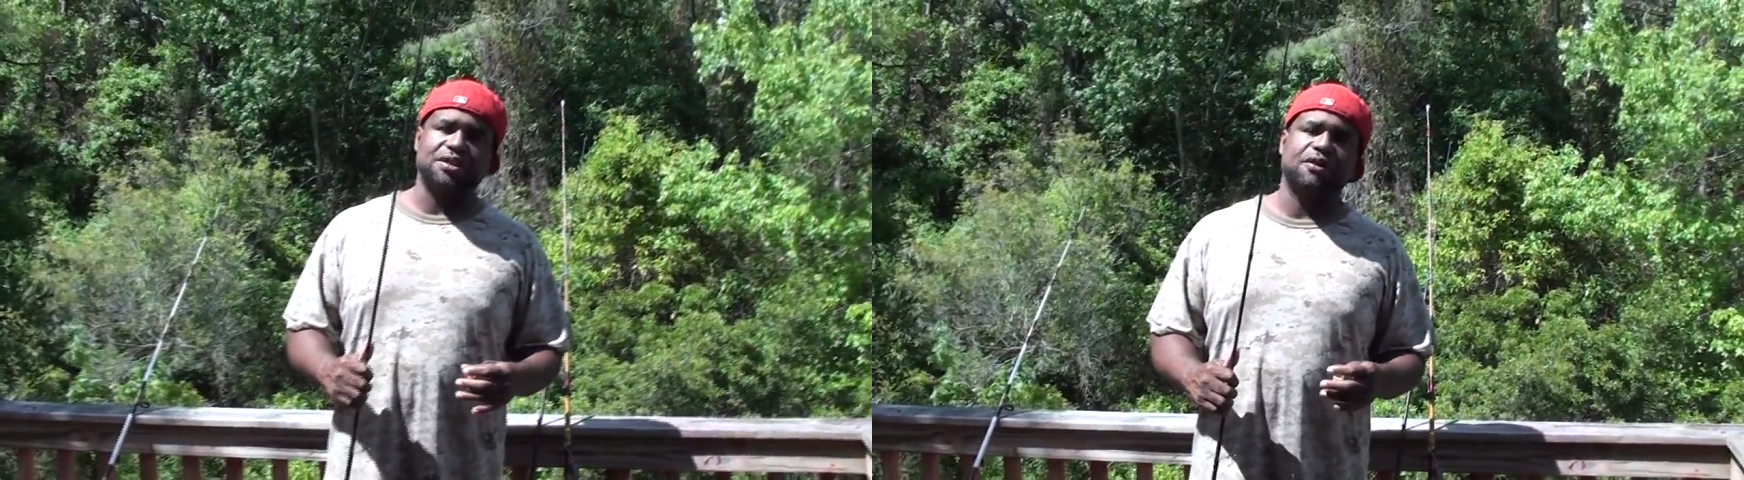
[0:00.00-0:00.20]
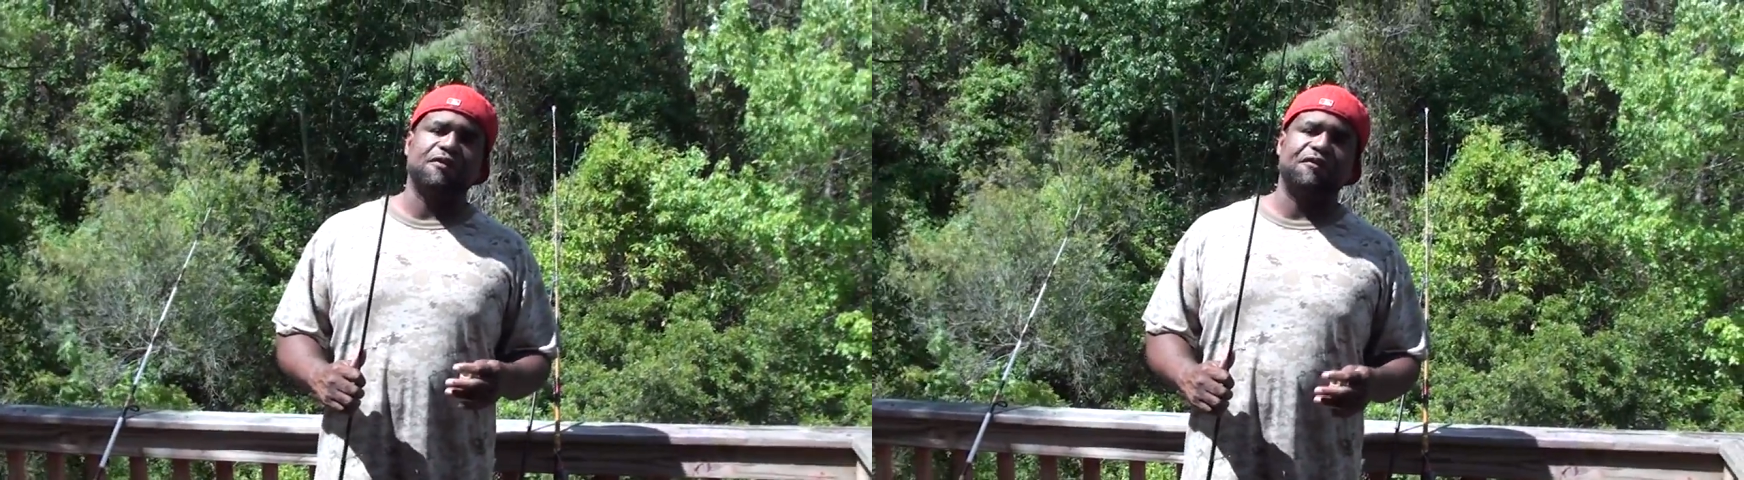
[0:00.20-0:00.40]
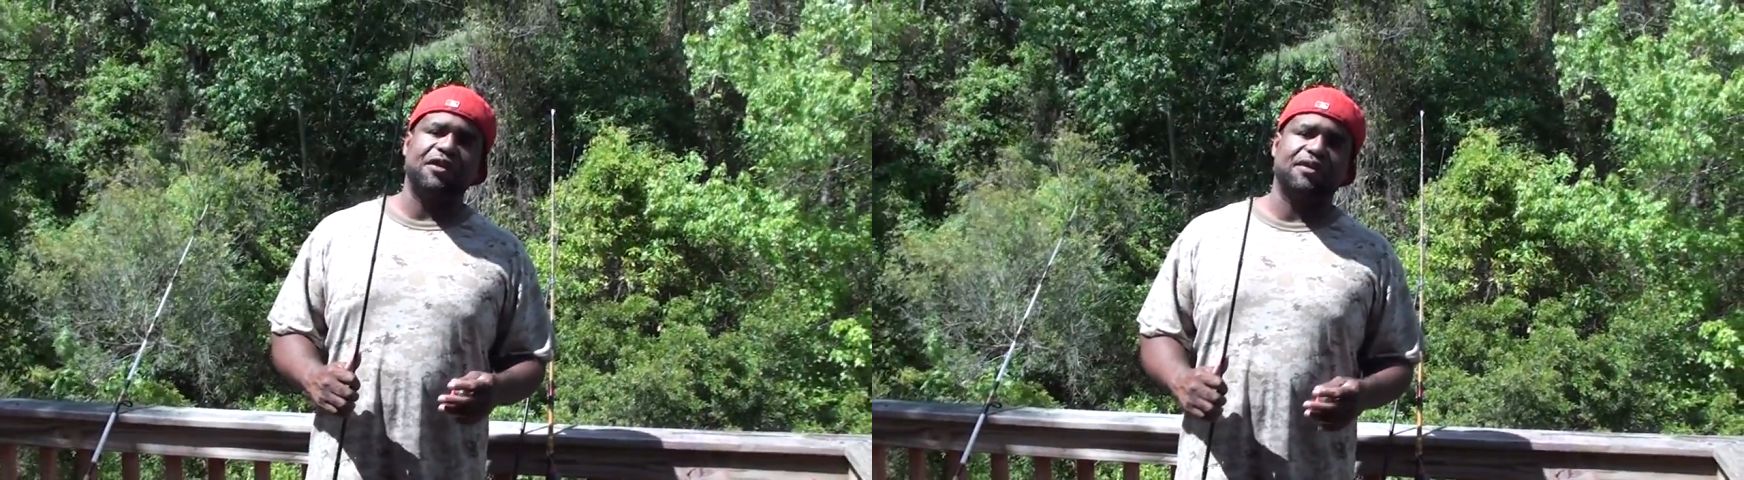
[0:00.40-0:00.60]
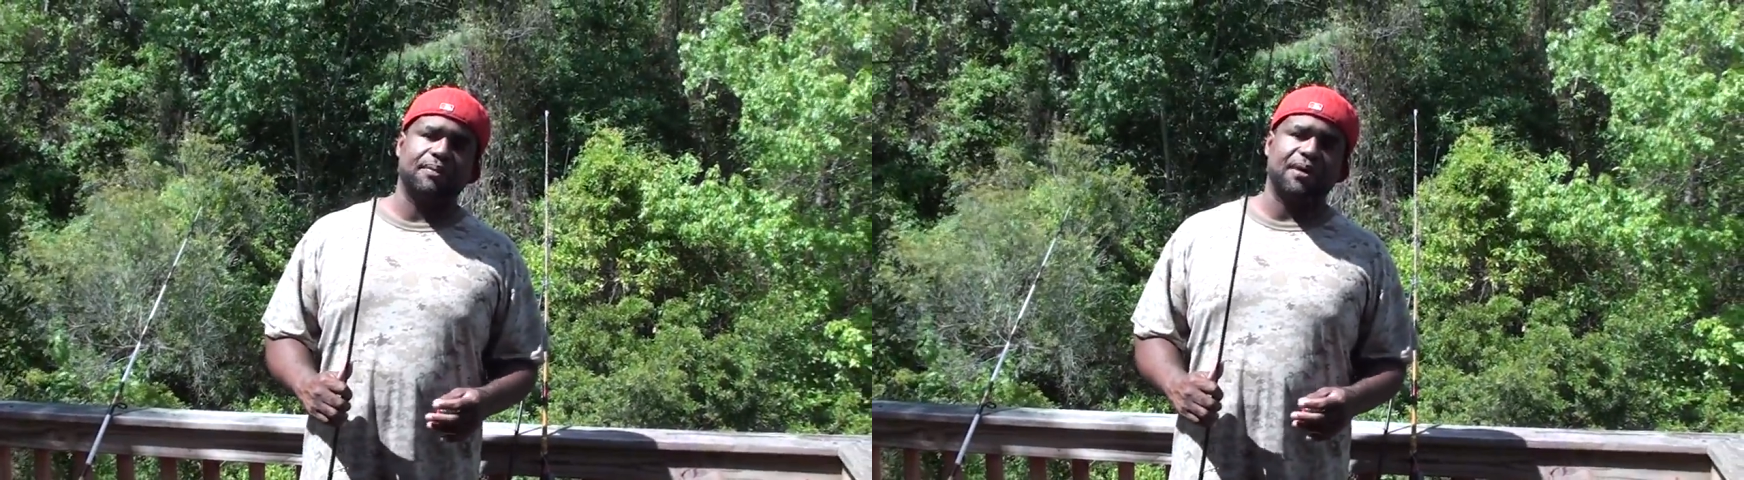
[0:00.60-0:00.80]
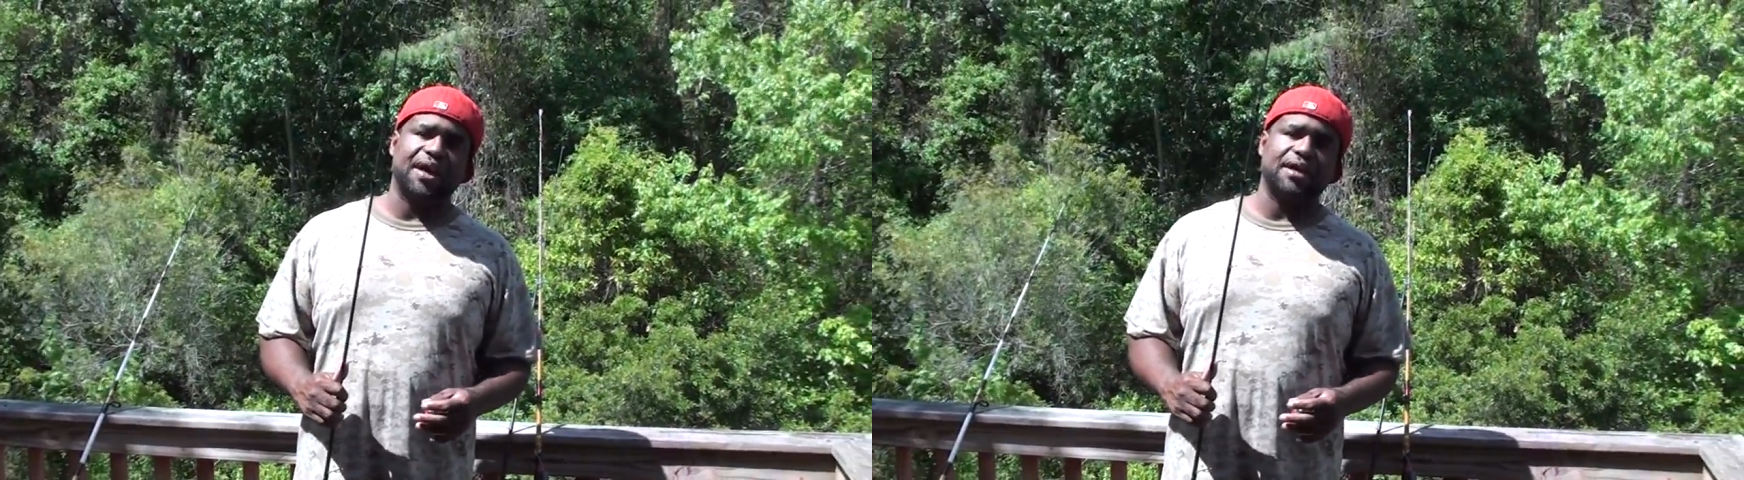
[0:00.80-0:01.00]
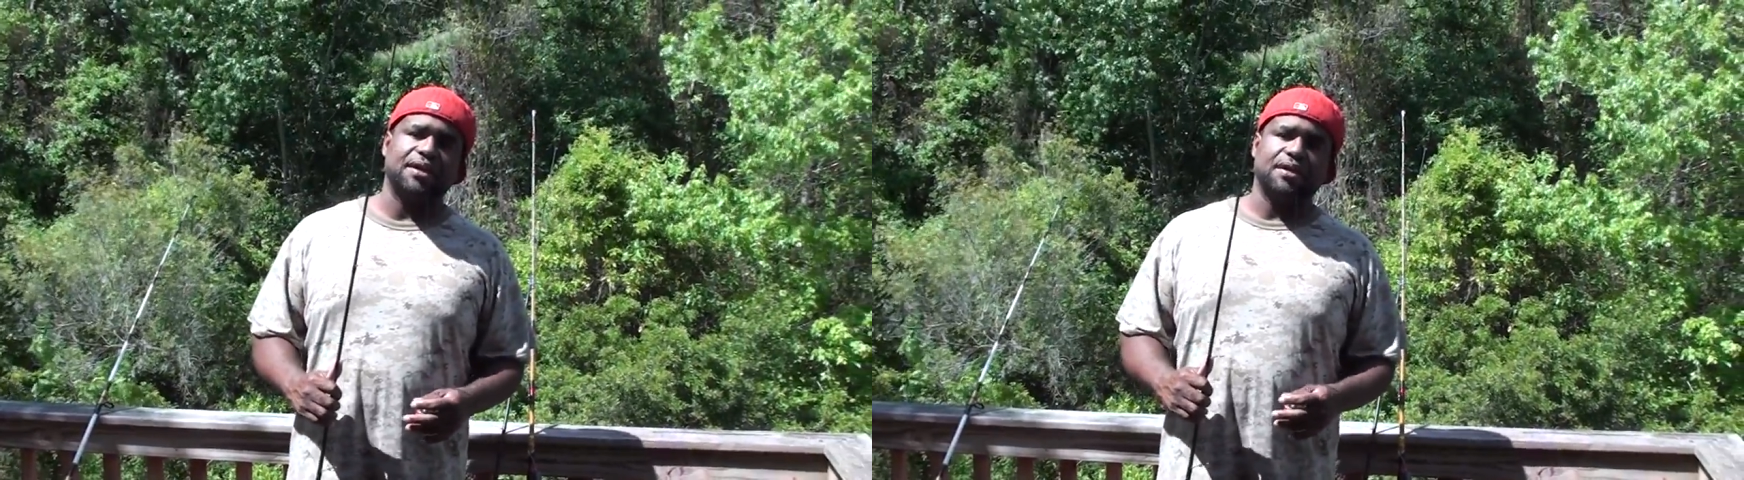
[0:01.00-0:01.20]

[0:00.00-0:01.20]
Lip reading: good for feeling the bite.